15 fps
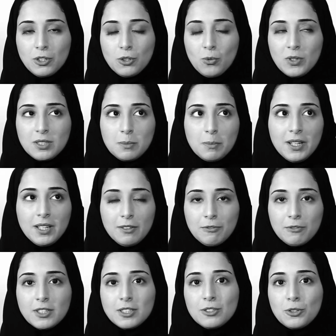It was my
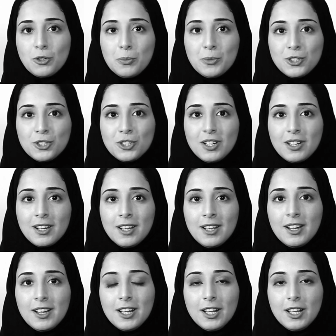first commercial
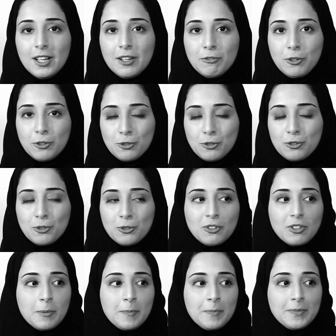photo
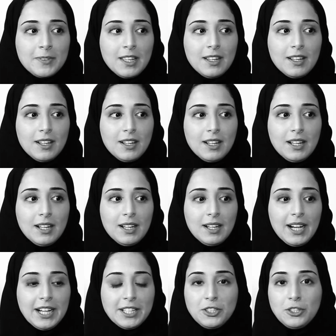shoot. I